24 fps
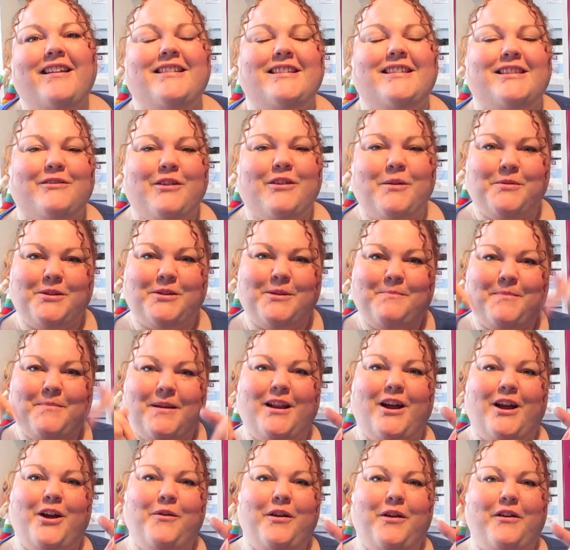description
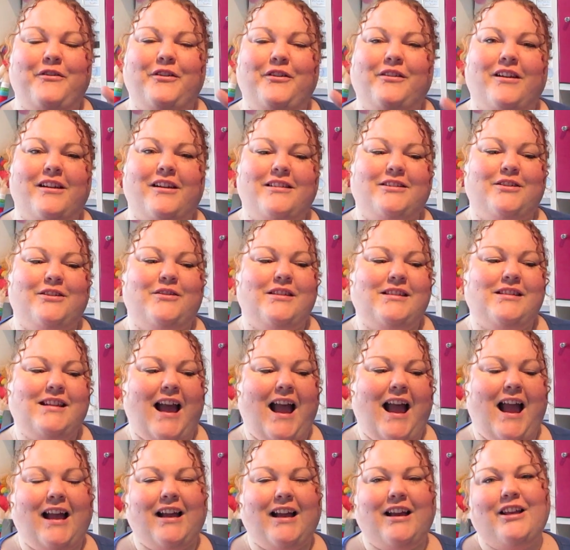below if you'd like to do the
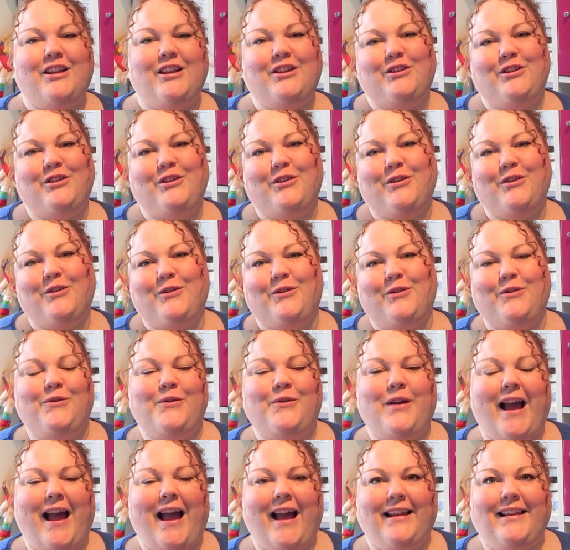tag too.
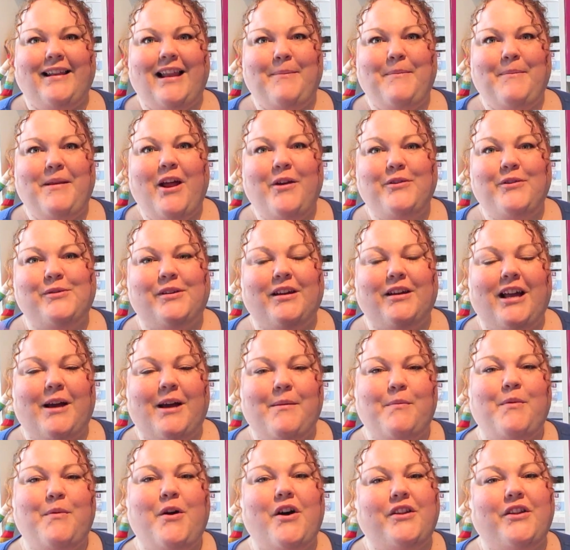And let me know so I can
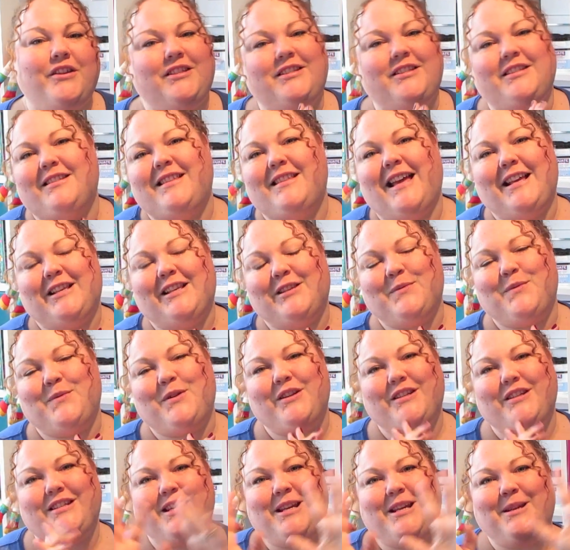come watch. Thanks for
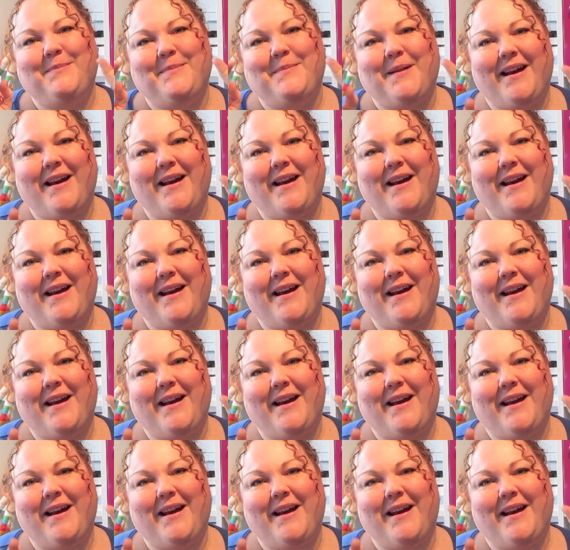watching.